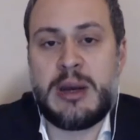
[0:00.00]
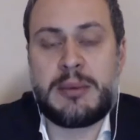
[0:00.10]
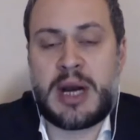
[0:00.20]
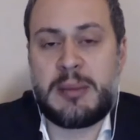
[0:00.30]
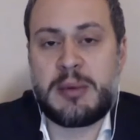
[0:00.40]

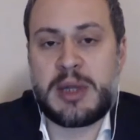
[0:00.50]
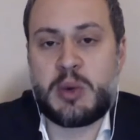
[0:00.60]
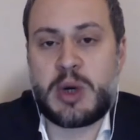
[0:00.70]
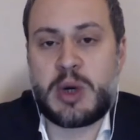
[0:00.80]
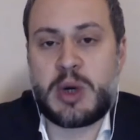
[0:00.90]
probably
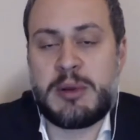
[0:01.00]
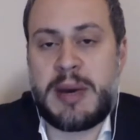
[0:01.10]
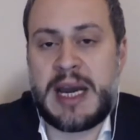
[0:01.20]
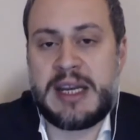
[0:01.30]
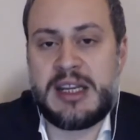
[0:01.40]
work from the
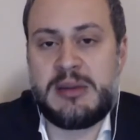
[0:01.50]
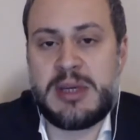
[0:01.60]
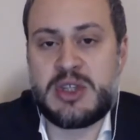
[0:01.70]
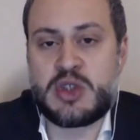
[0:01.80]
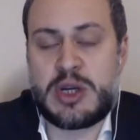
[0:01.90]
Biden
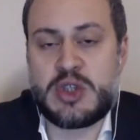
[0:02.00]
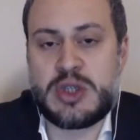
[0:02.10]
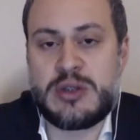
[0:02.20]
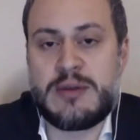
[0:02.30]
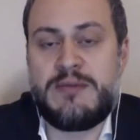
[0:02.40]

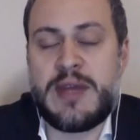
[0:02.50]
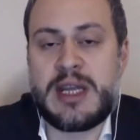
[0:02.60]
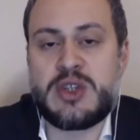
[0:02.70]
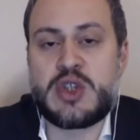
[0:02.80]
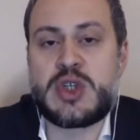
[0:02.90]
administration to
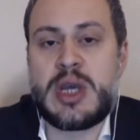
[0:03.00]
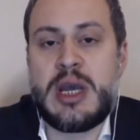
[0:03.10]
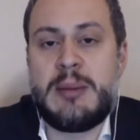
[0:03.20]
finish.